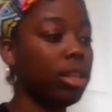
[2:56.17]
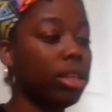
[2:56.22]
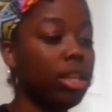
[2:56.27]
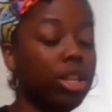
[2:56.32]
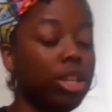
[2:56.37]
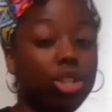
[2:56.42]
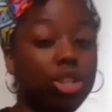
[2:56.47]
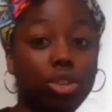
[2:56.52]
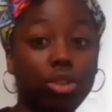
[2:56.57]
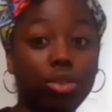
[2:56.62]

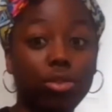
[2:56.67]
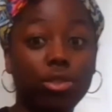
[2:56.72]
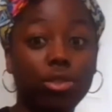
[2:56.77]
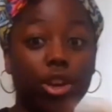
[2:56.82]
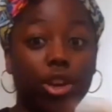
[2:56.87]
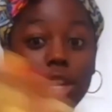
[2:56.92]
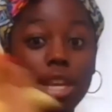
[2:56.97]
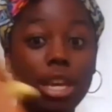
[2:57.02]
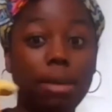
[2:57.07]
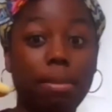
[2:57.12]
the two,
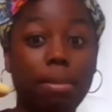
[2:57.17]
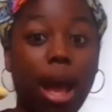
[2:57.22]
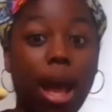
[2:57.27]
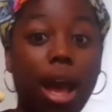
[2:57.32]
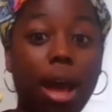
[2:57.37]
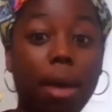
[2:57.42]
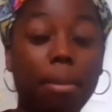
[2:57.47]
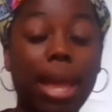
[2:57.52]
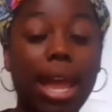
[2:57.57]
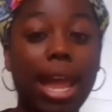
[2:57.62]
Turkey
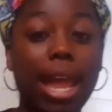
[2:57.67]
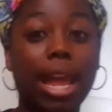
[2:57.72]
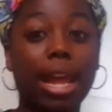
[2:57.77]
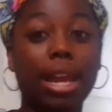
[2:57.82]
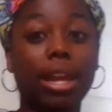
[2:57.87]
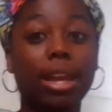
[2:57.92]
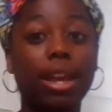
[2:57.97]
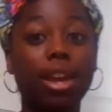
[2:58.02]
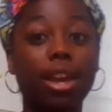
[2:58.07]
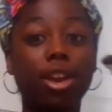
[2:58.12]
Bob
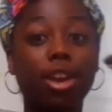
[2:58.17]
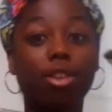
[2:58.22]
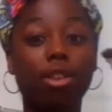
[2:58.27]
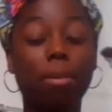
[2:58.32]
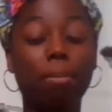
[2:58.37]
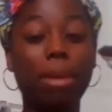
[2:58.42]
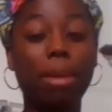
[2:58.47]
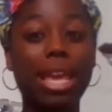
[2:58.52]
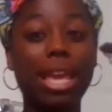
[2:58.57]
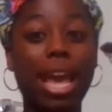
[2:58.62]
and
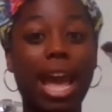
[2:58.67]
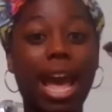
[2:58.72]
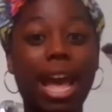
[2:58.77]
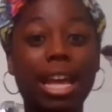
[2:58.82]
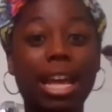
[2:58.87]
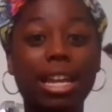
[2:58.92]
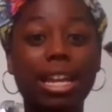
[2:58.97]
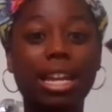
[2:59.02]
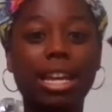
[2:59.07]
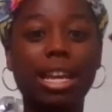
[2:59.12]
Grumpy
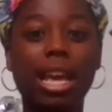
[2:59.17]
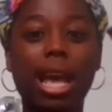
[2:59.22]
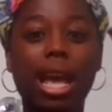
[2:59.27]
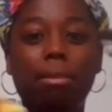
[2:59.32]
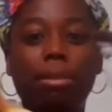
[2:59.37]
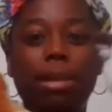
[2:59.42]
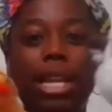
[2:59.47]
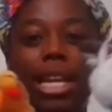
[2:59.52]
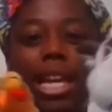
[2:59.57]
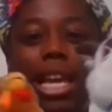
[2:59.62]
Cat.
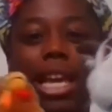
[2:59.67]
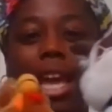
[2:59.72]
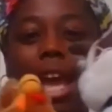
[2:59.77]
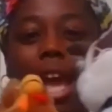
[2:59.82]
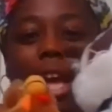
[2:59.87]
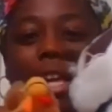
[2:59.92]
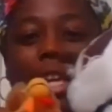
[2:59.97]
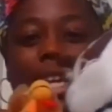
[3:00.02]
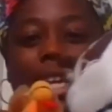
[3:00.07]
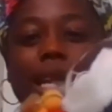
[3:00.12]
I'm looking
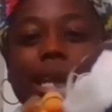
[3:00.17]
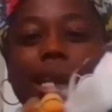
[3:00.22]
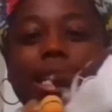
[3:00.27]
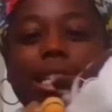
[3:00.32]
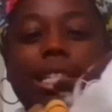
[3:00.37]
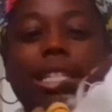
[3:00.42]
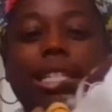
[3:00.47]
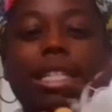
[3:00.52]
at his